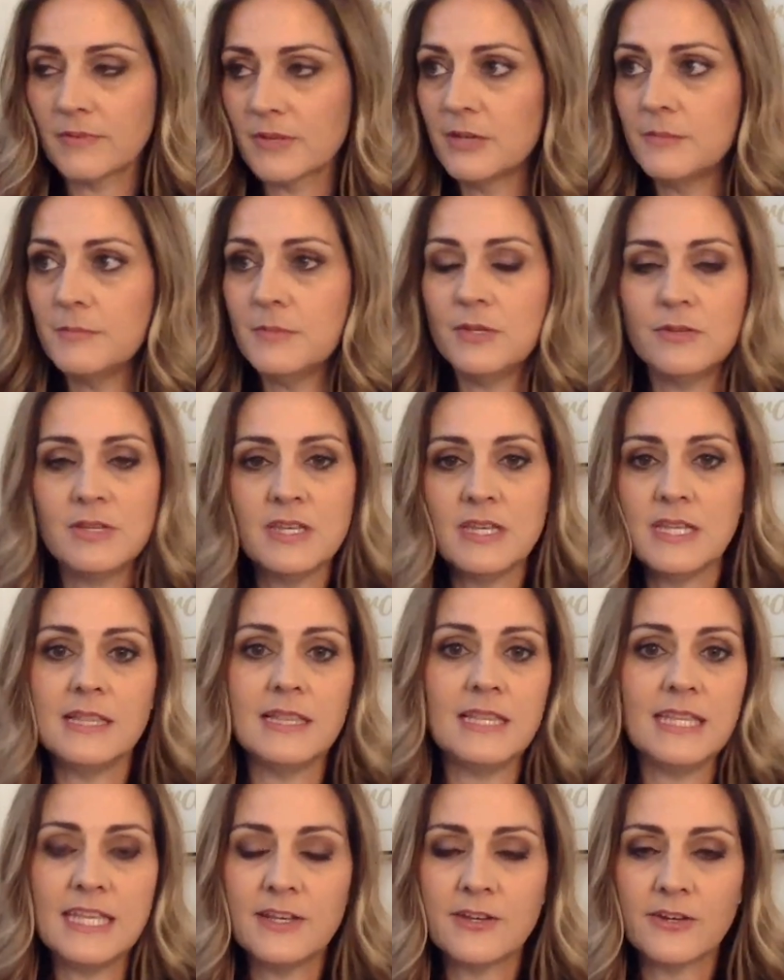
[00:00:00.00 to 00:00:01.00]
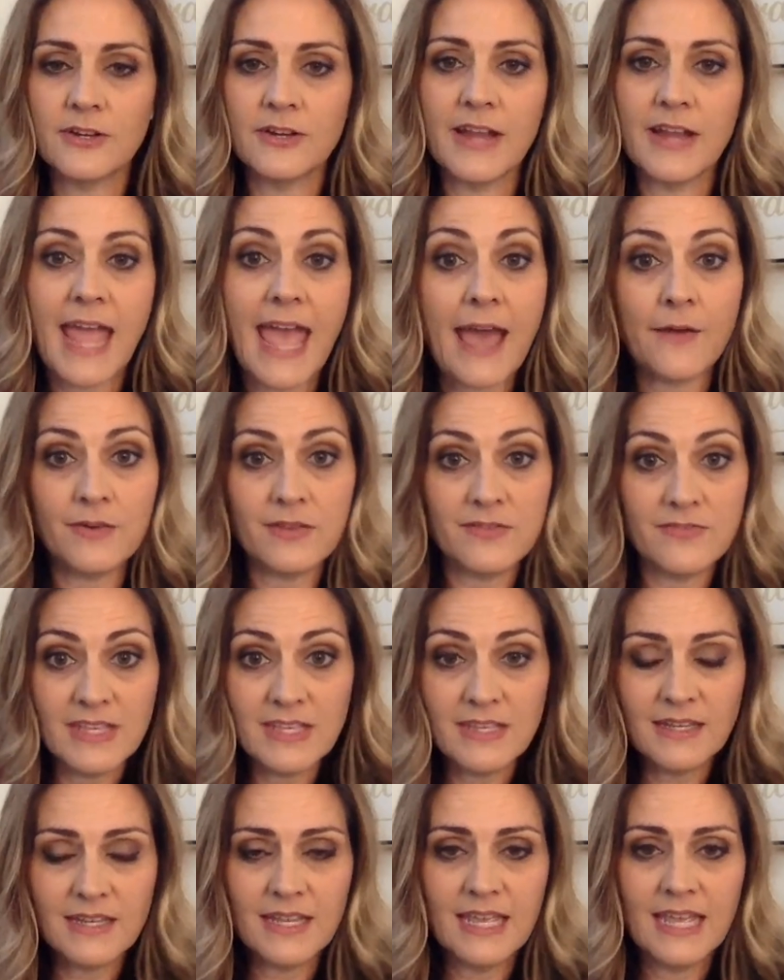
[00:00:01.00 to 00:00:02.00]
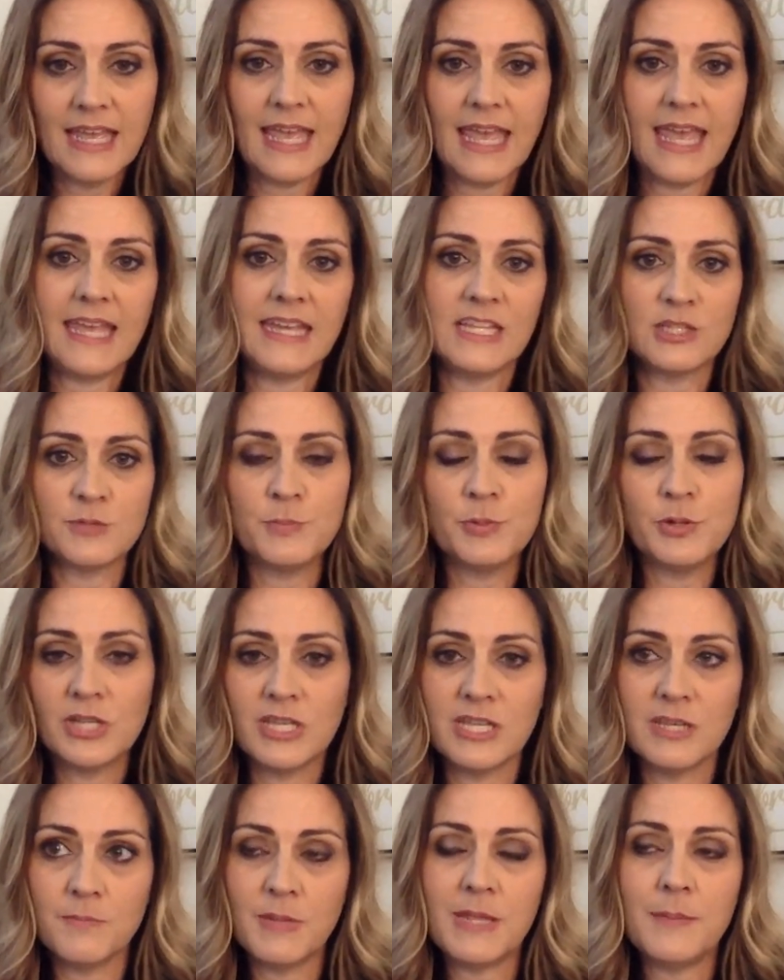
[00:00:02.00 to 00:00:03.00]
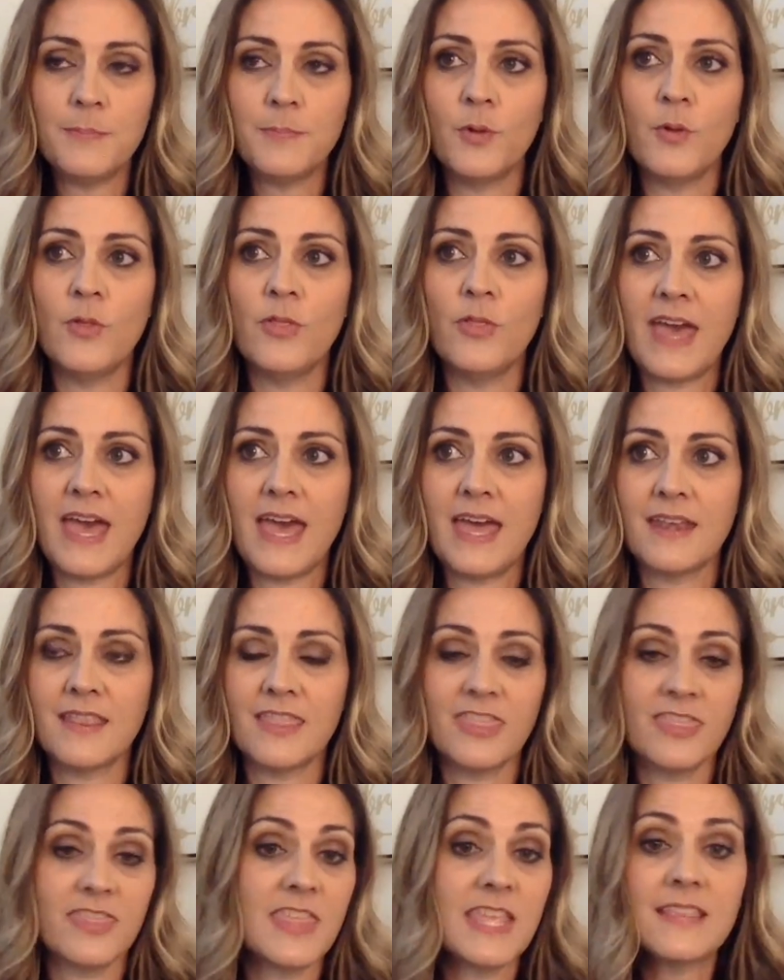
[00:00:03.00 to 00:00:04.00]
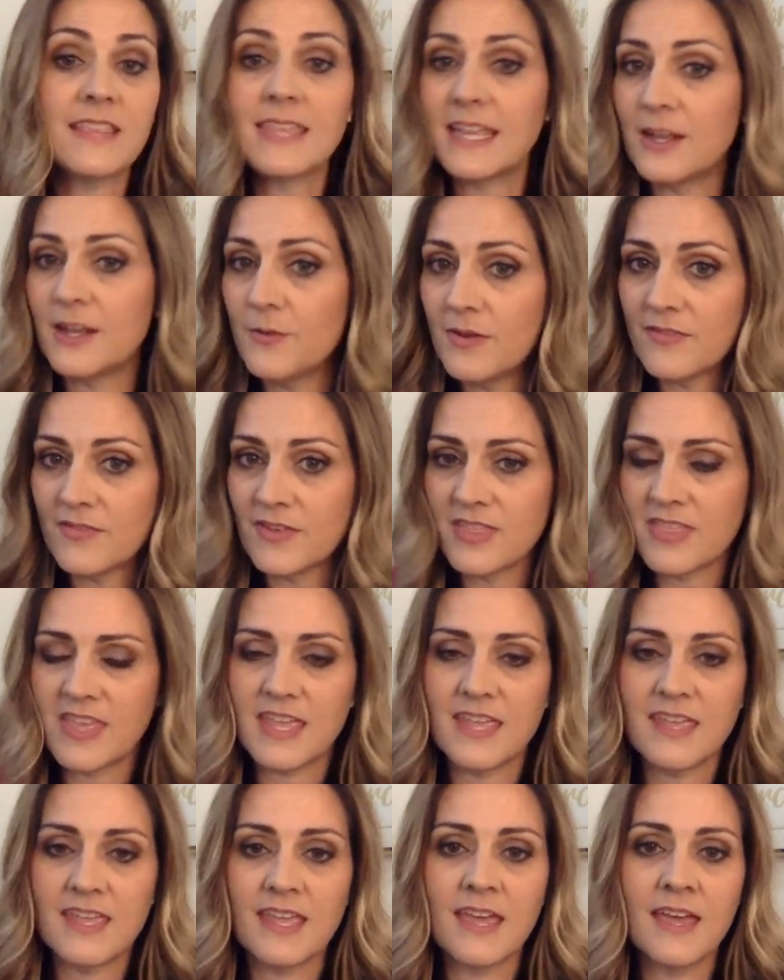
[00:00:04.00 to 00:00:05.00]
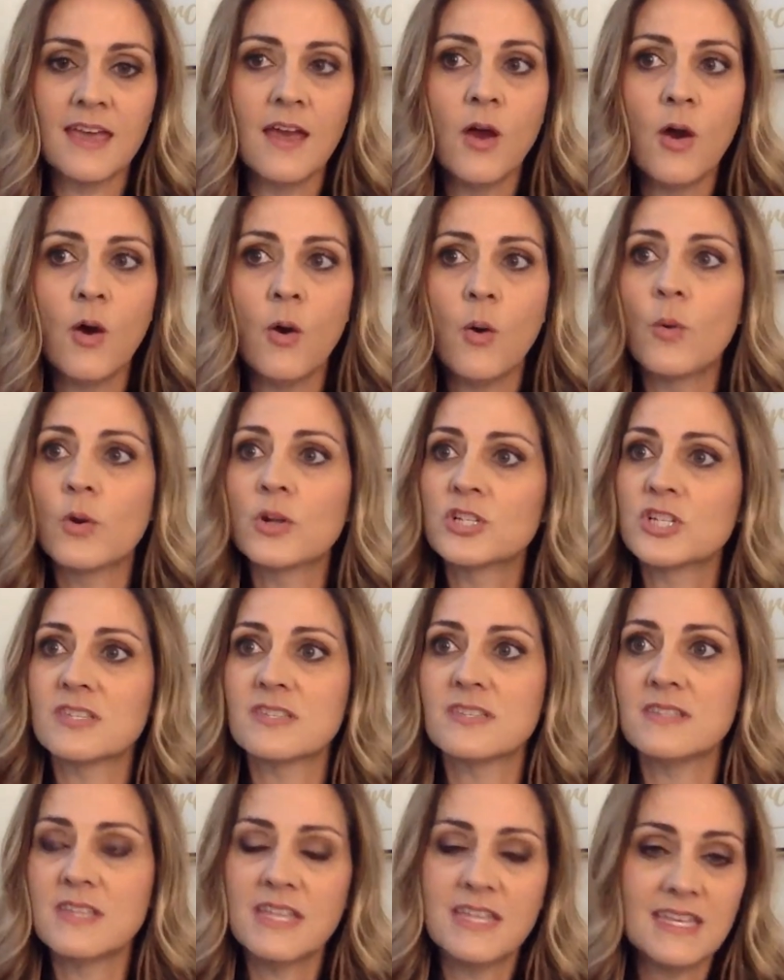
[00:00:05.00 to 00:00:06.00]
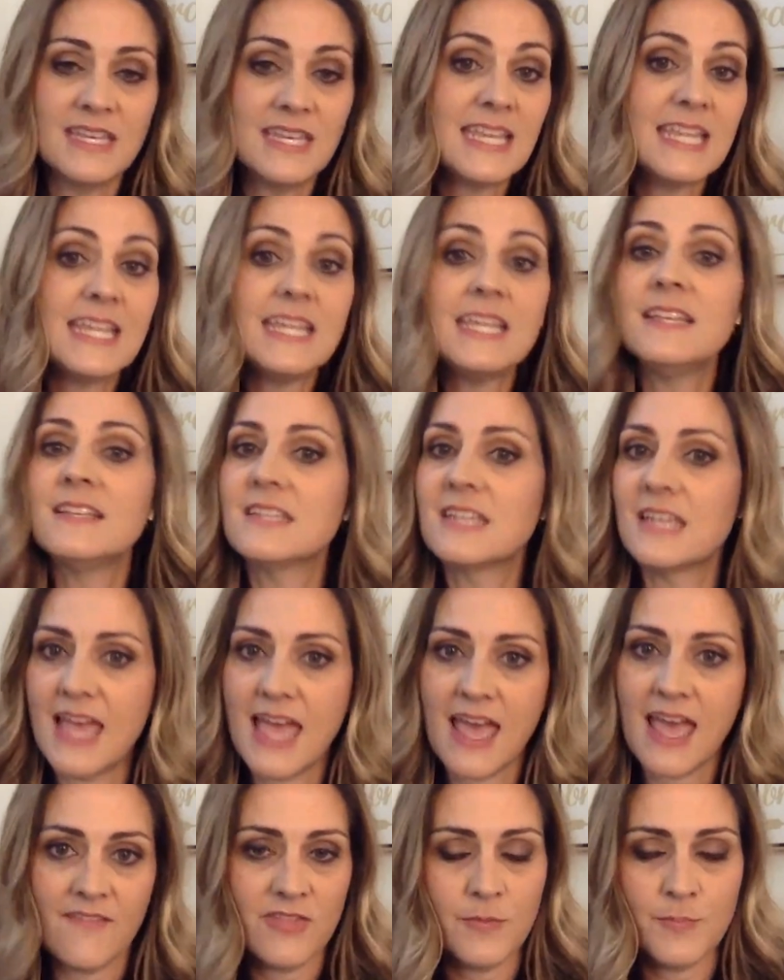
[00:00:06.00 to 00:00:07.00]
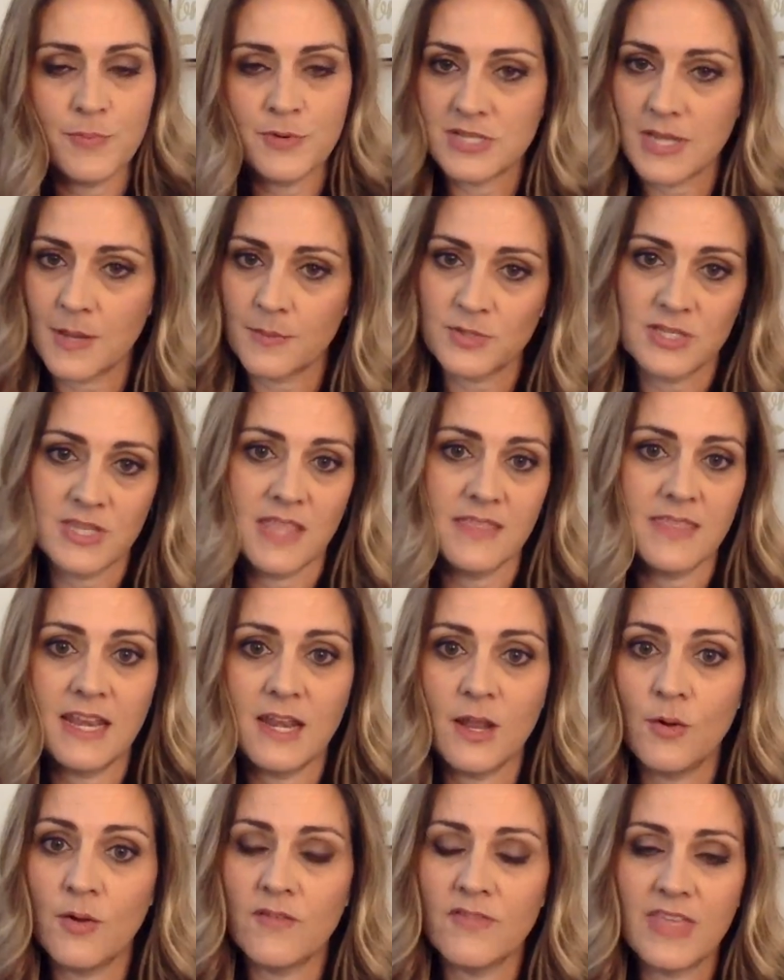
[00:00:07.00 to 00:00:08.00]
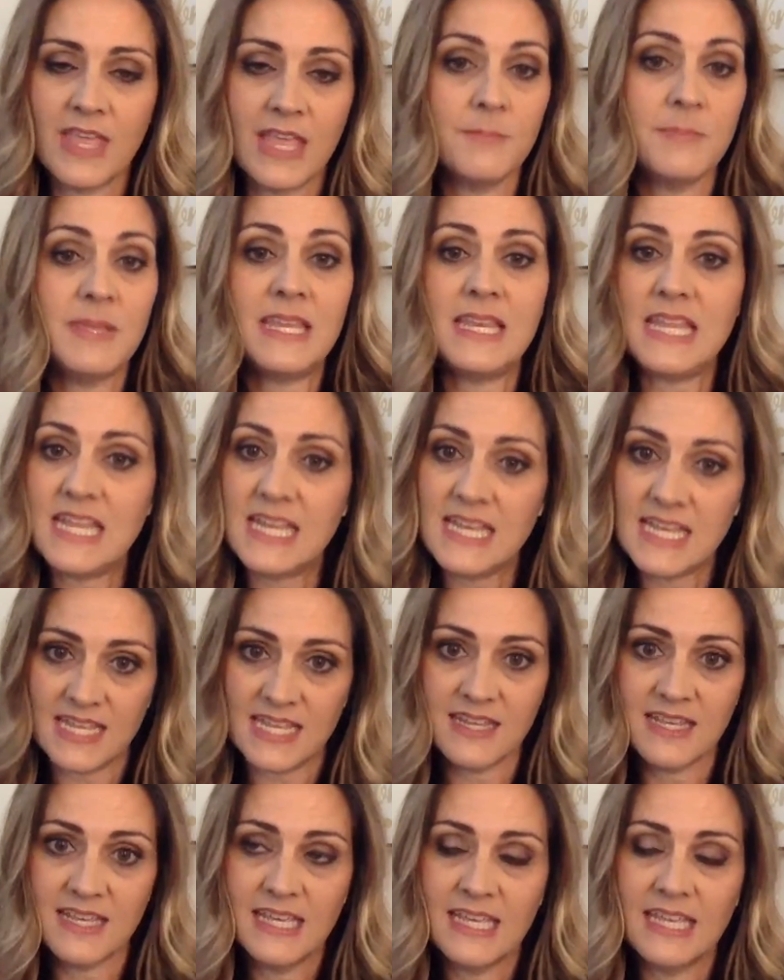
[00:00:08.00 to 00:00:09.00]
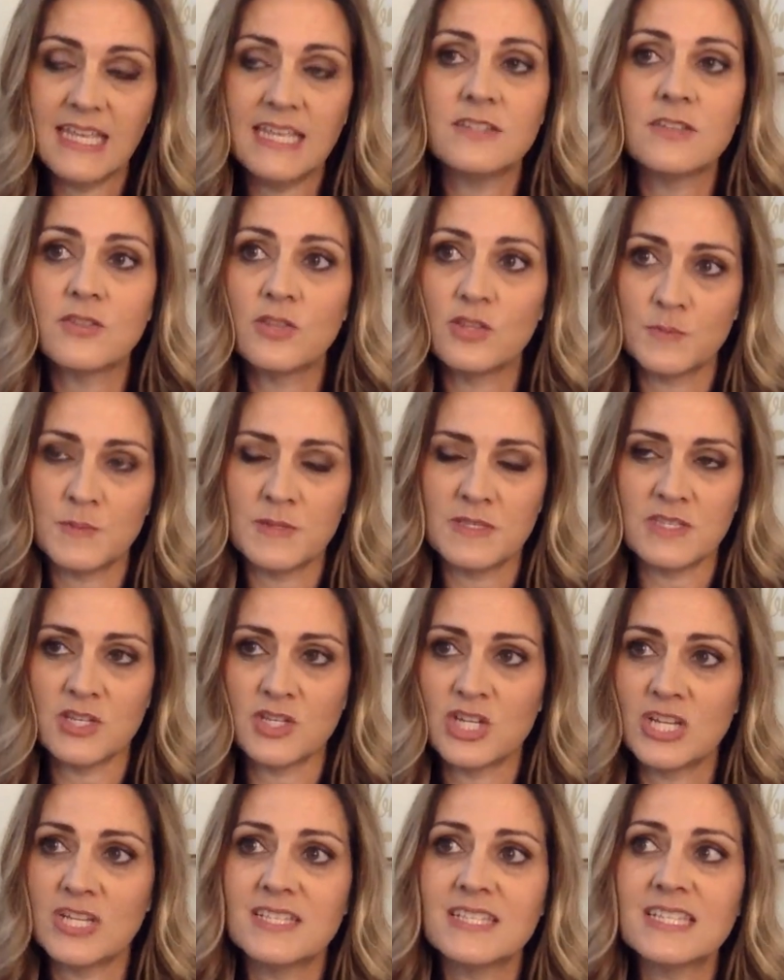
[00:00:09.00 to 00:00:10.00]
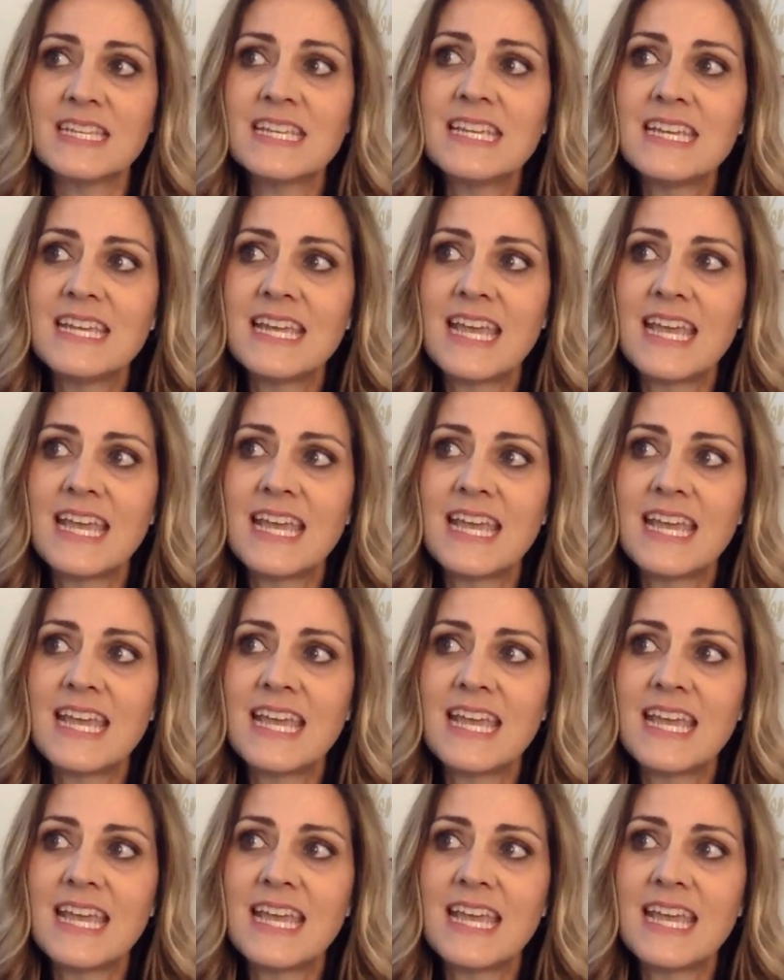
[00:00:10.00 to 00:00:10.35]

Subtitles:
community leader out of it, and it's put in people that think they know everything or just need to have the perception that they know everything and be needed into those positions.